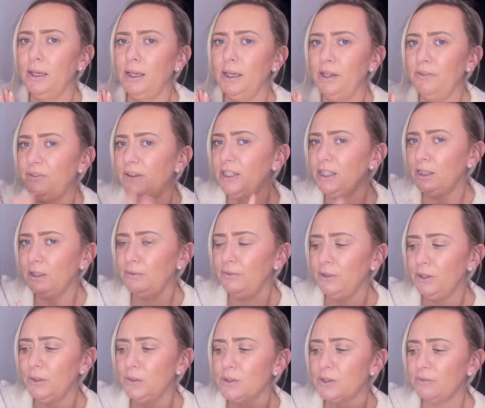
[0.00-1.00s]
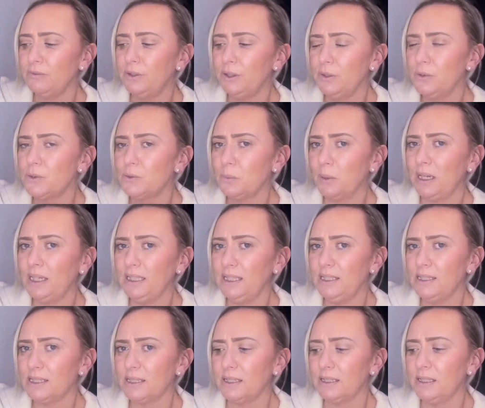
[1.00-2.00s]
if any of you have used
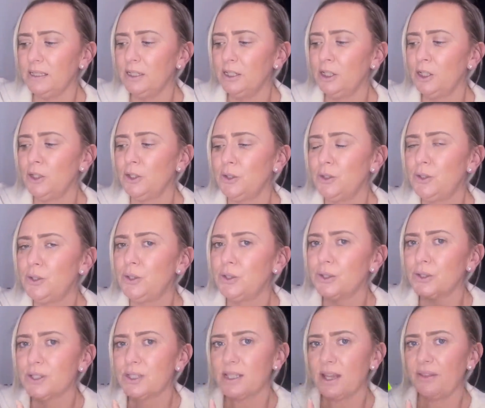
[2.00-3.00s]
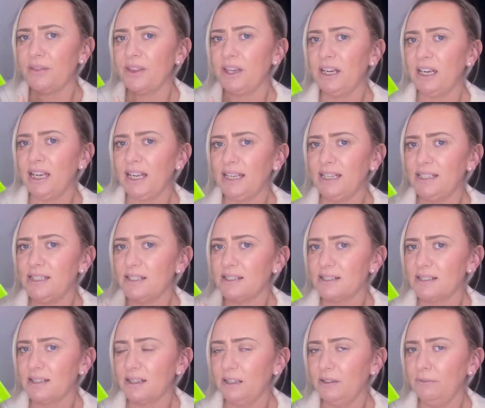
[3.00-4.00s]
Weleda, does the light
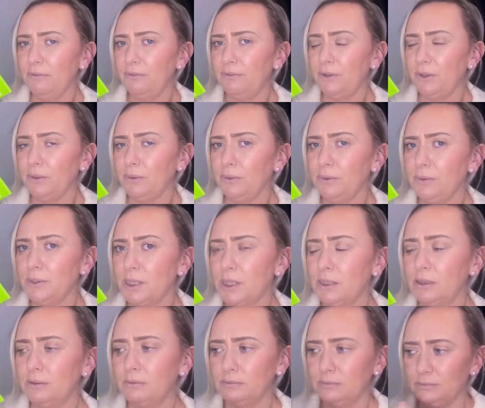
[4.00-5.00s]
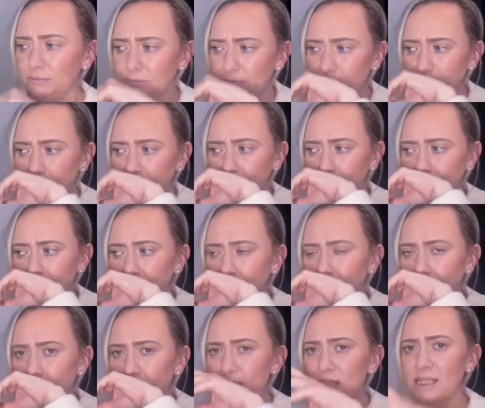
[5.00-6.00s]
skin food
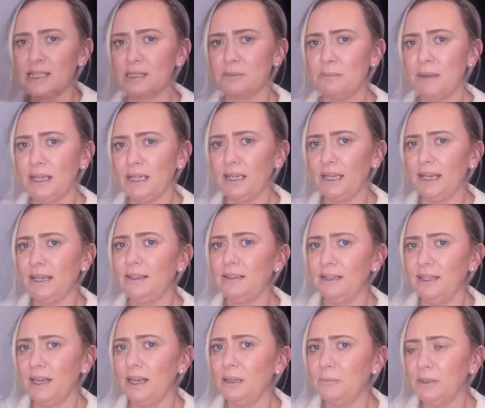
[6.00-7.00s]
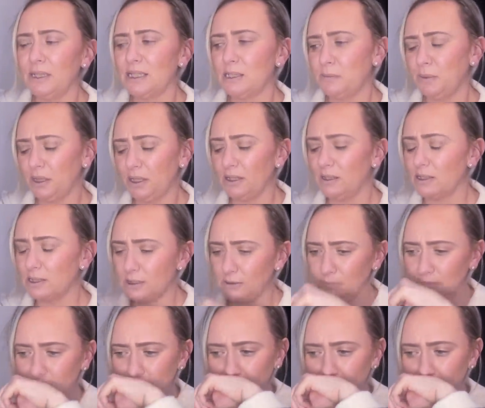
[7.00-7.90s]
smell like the Elemis? Because